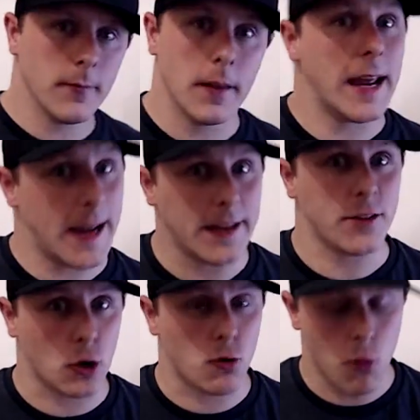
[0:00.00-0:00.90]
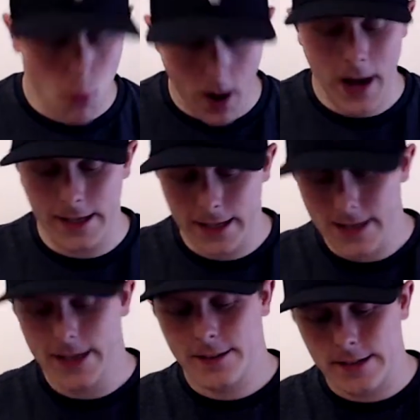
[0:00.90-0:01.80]
it is a great
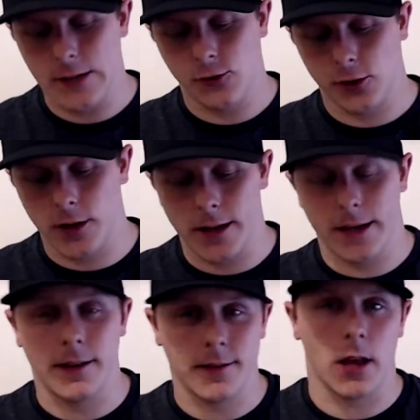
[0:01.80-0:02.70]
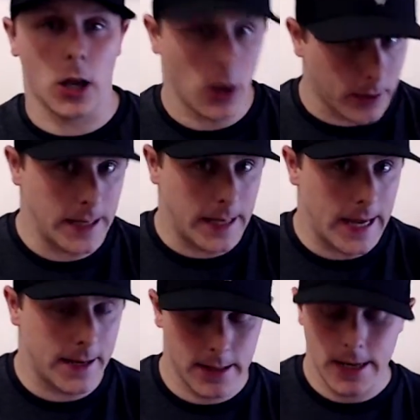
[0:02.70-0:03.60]
t-shirt. It is a Lucky
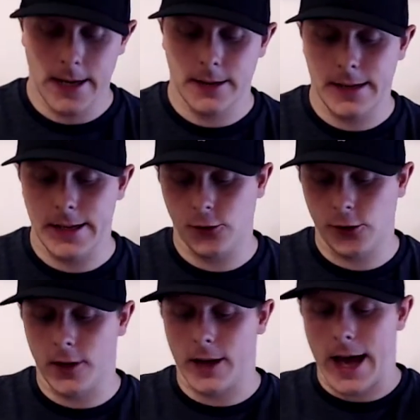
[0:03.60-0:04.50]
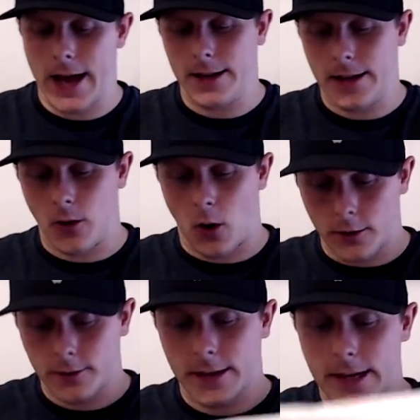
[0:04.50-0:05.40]
Kid t-shirt, and
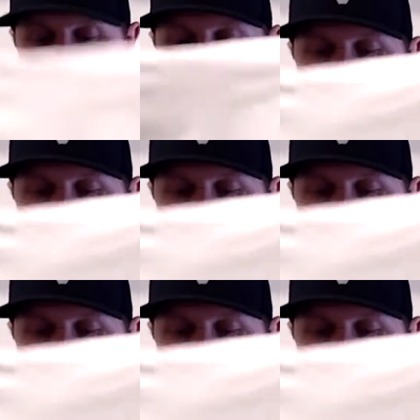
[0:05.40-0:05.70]
honestly, it